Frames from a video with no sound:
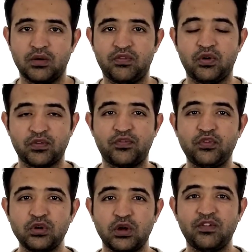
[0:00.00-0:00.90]
For
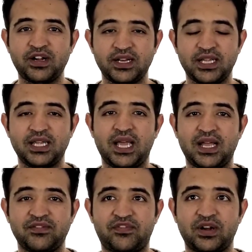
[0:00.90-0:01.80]
full overlay
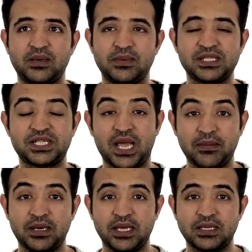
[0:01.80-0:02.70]
and frameless
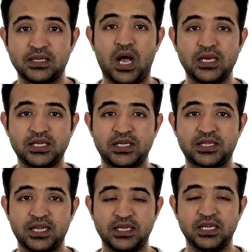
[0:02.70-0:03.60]
cabinet under
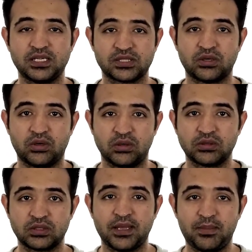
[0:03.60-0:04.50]
10 years old,
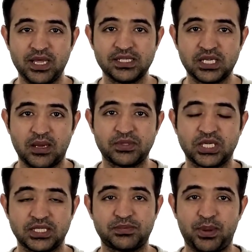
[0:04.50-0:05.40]
the best
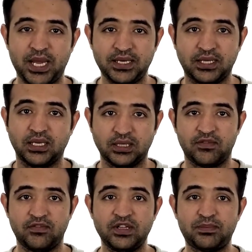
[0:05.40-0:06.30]
option is painting.
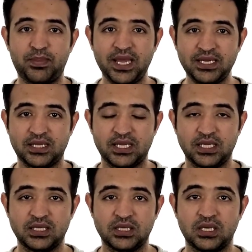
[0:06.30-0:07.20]
With
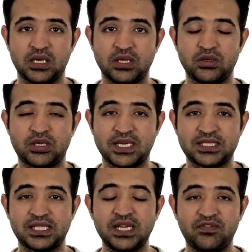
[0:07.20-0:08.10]
painting, you can
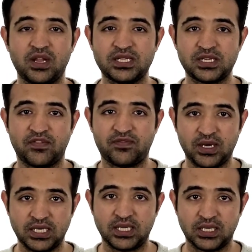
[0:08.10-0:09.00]
save lots of
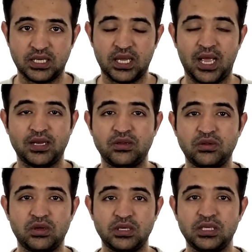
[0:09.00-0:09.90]
money and you
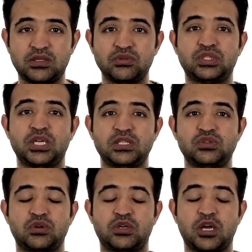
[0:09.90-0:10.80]
don't need to change
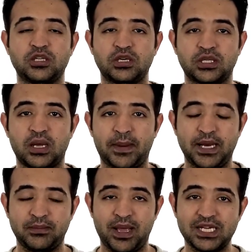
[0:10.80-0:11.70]
your countertop
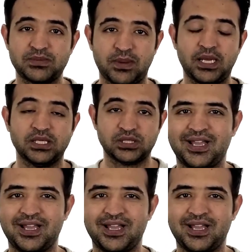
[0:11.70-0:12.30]
and backsplash.